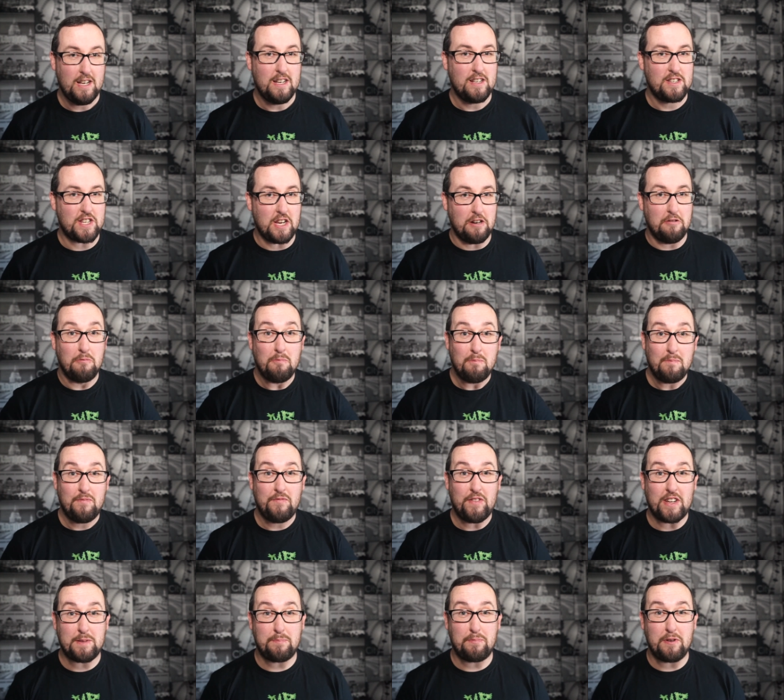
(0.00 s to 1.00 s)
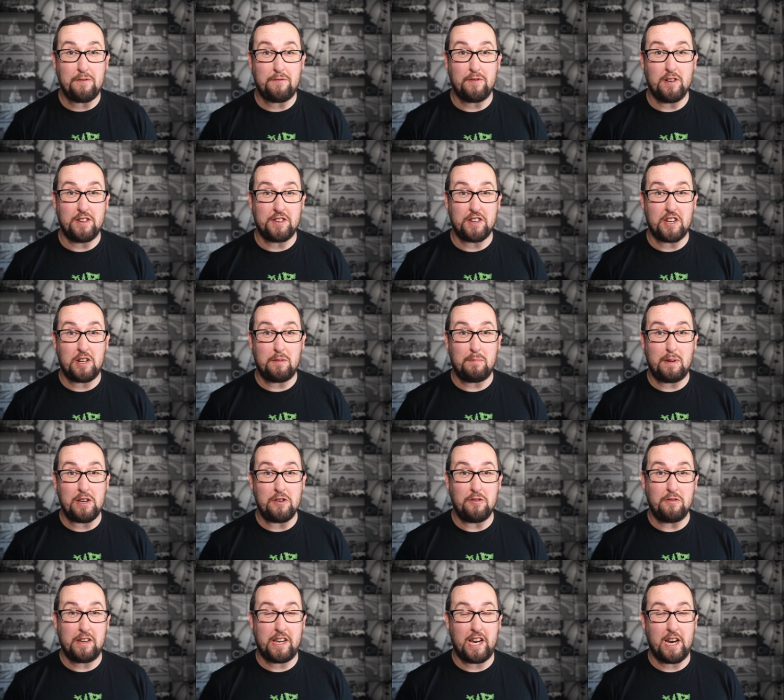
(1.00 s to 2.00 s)
So that's a brief rundown on my
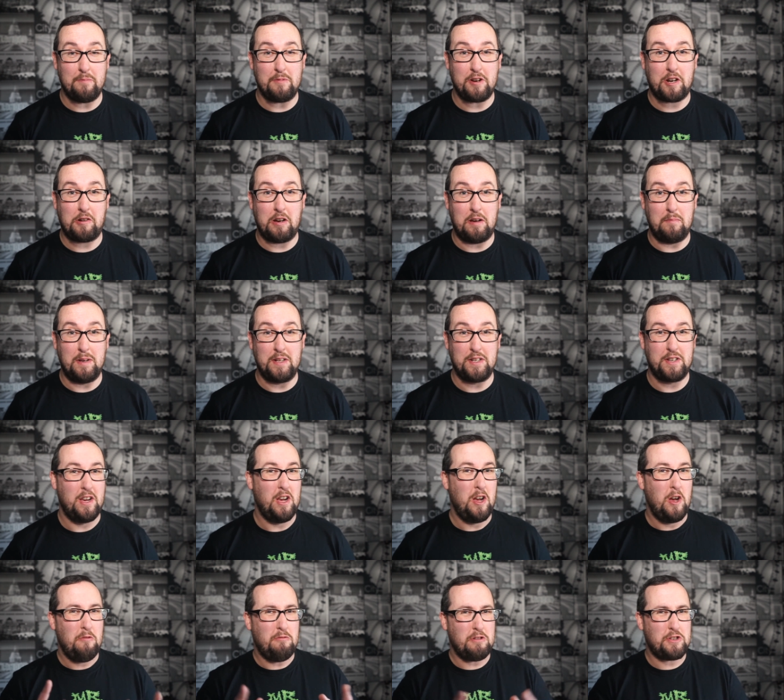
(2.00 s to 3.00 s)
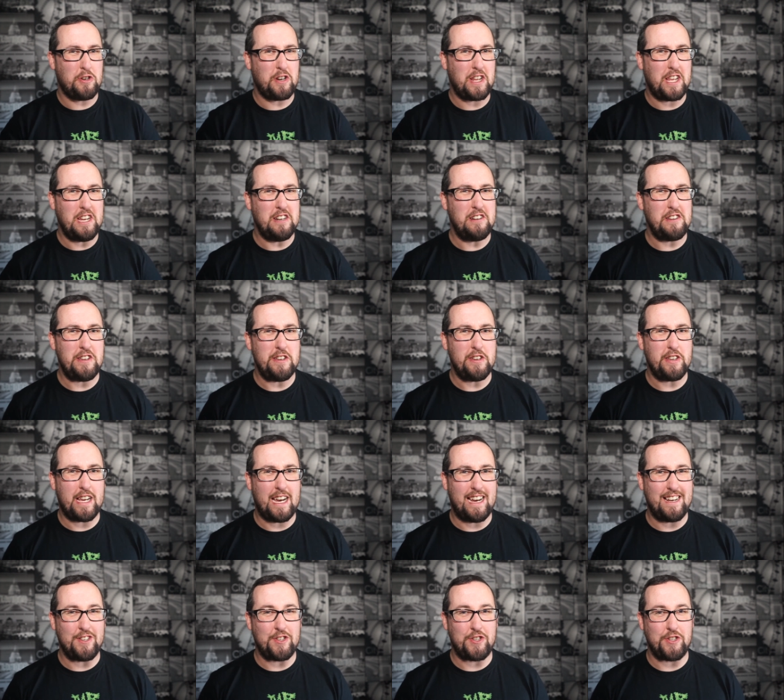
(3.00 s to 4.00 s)
own camera equipment. What sort of gear do you
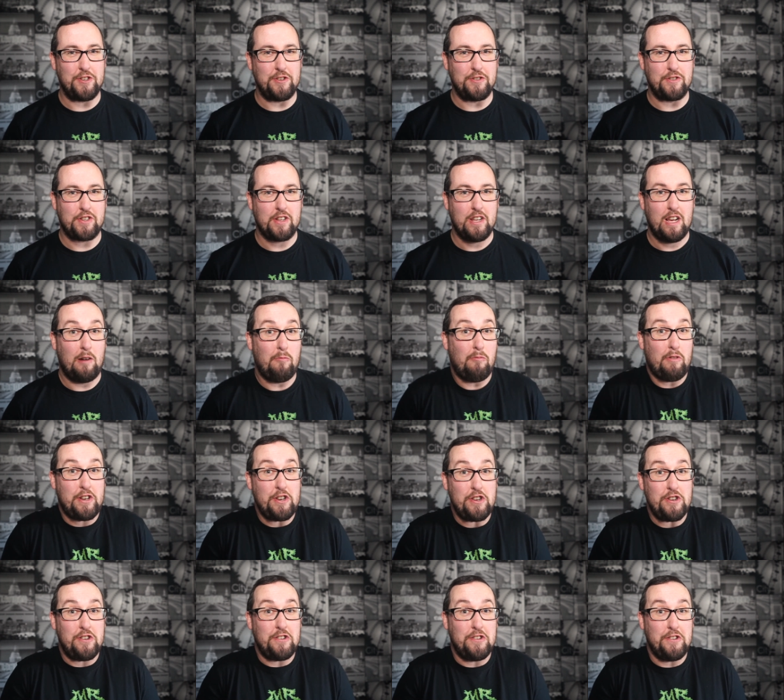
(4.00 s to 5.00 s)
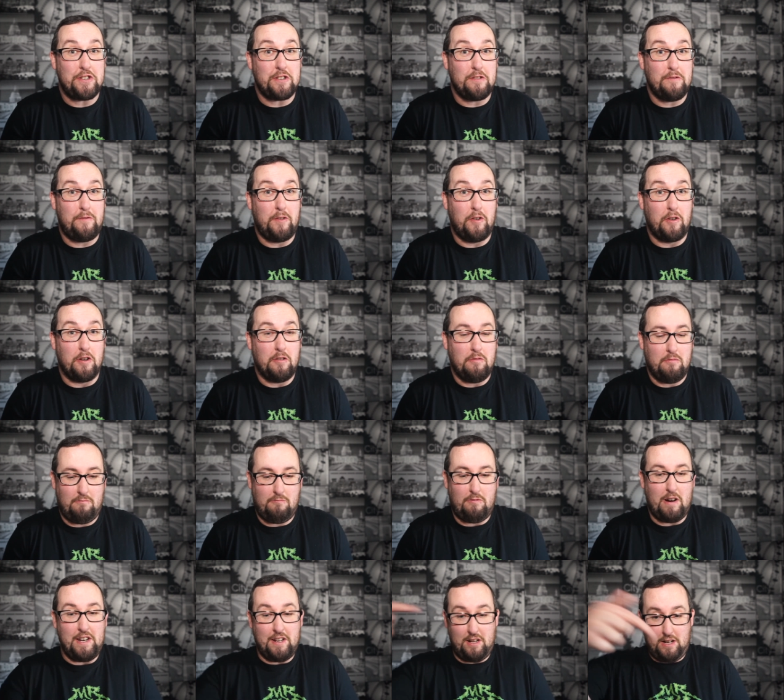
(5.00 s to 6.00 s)
guys use? And what do you use it for?
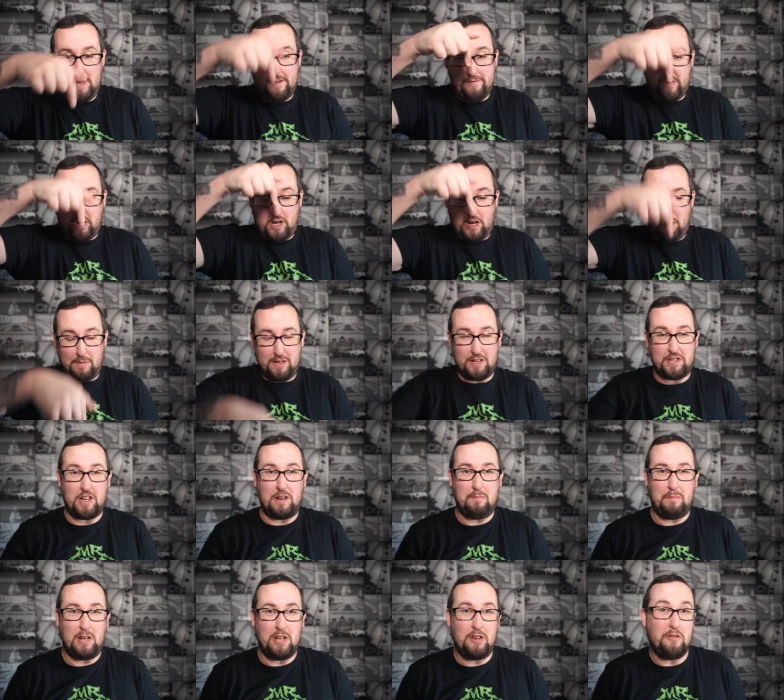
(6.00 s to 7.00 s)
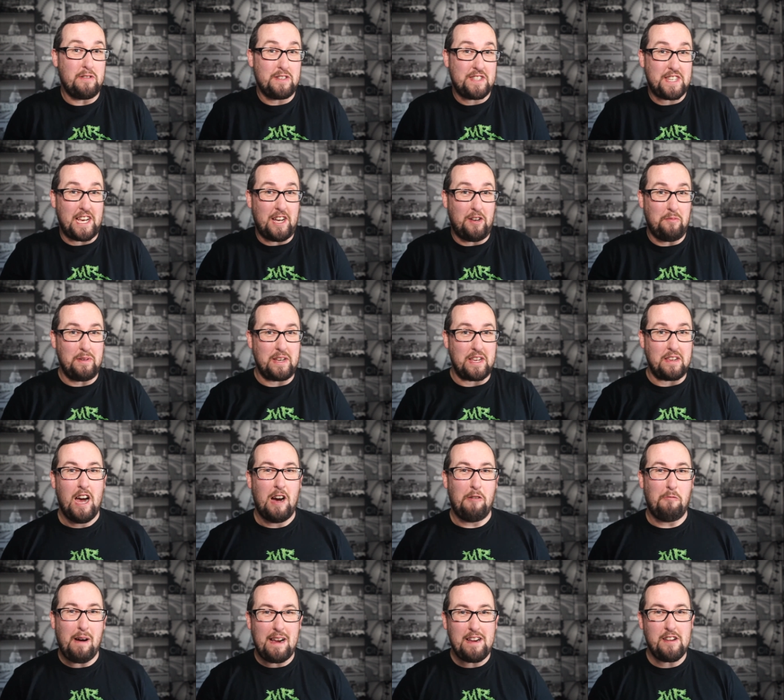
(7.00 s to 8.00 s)
Why not leave a comment down below and tell me?
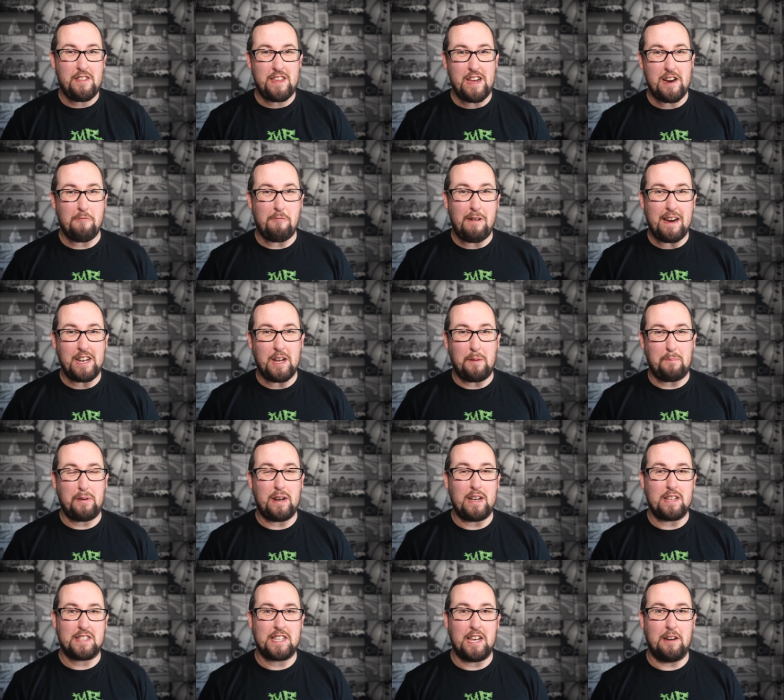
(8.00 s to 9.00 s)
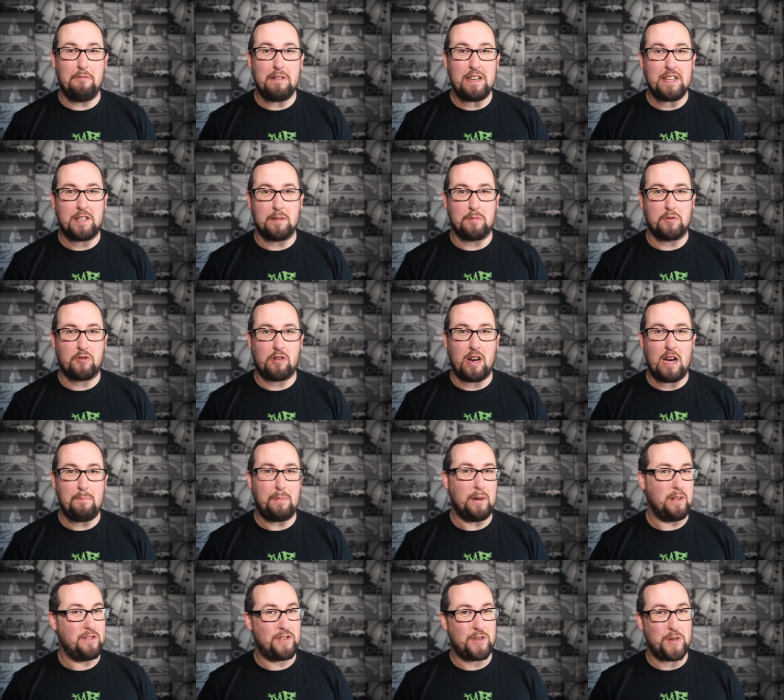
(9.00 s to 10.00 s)
And while you're there, why not press that wee subscribe
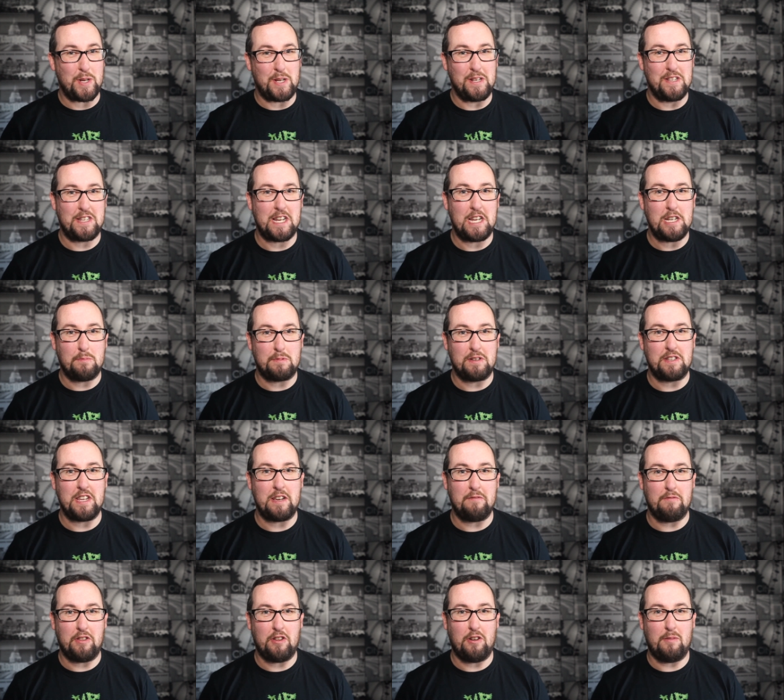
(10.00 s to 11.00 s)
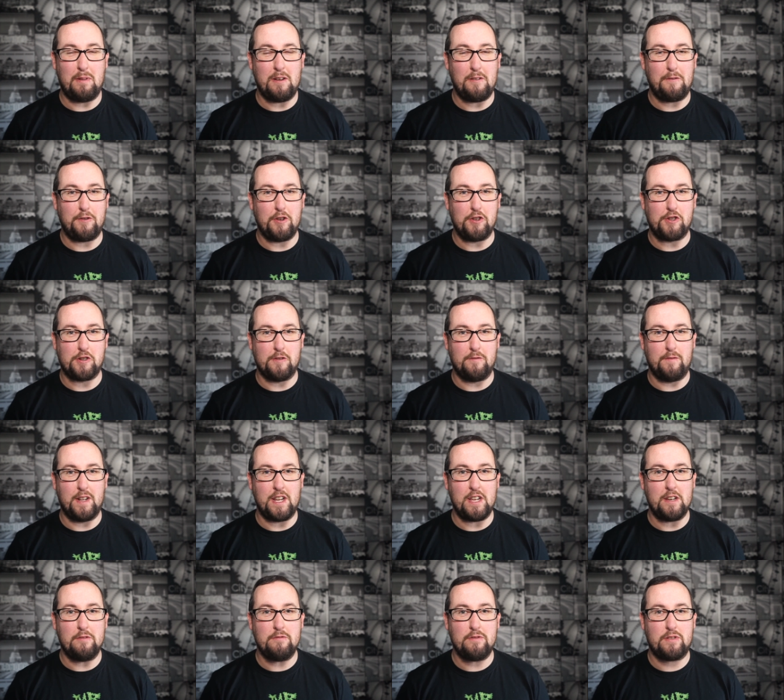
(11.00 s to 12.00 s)
button so you can stay up to date with all my future
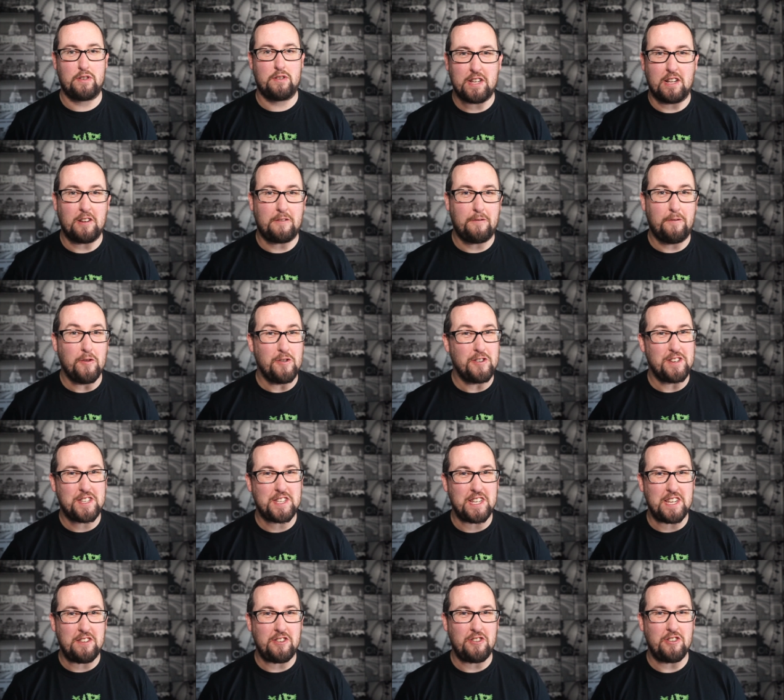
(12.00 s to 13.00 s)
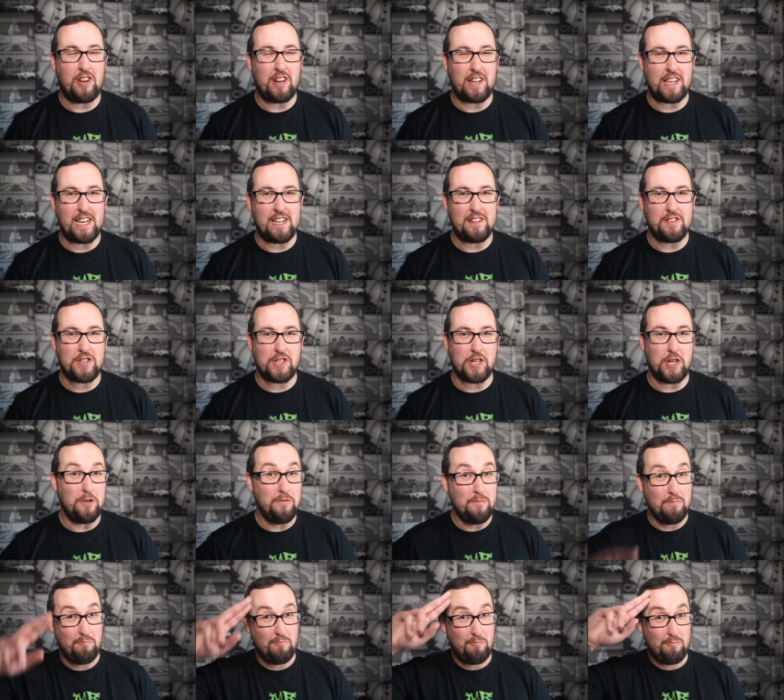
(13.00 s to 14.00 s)
videos. I look forward to seeing you all again
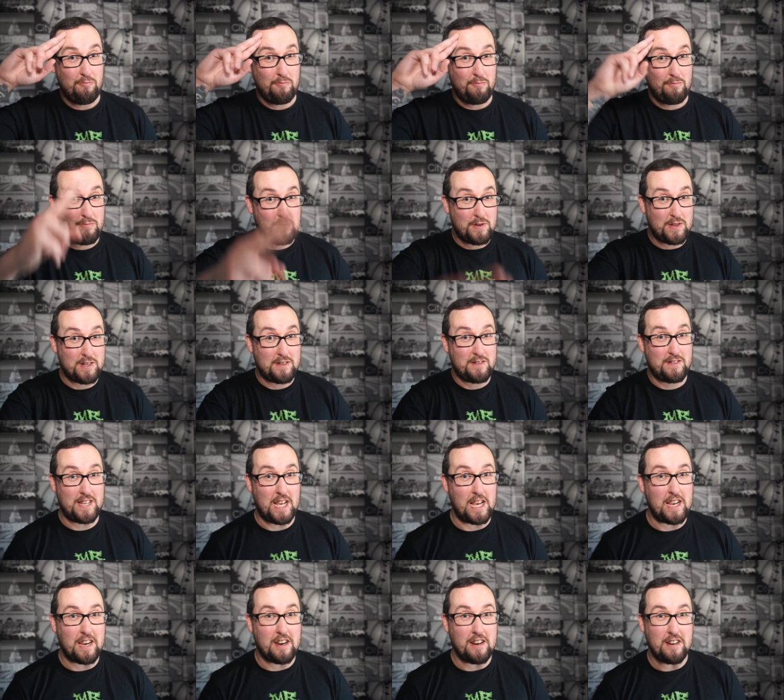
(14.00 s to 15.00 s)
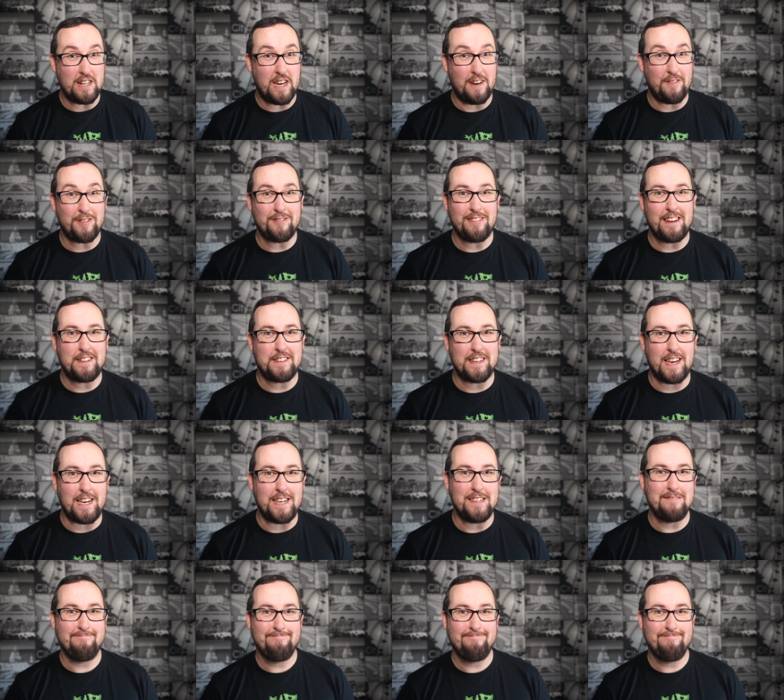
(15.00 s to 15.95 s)
soon. Take care and have a great day.